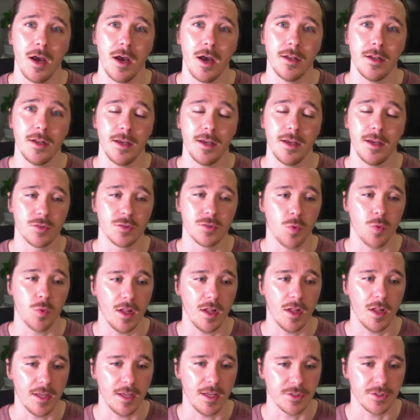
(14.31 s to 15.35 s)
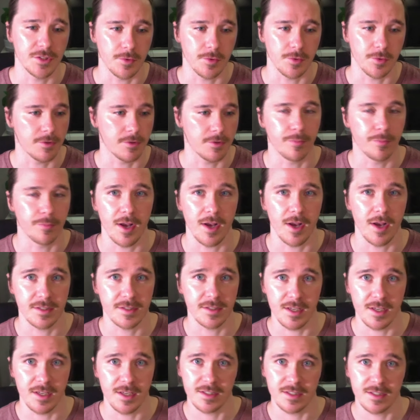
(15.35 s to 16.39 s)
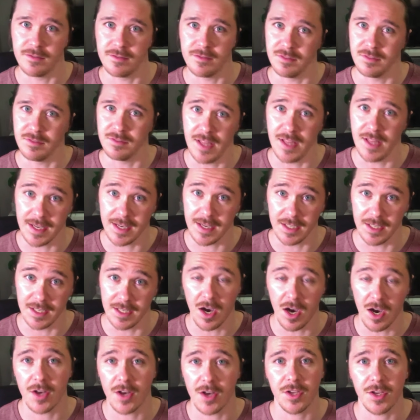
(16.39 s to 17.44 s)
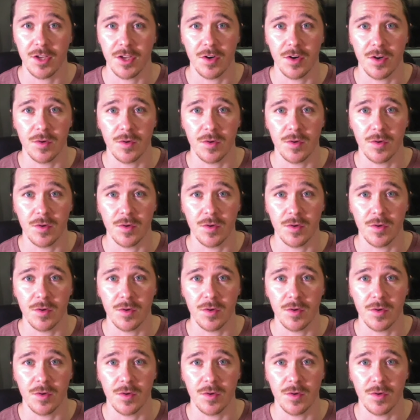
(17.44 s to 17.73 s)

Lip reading: as well as going through the process of laying in audio,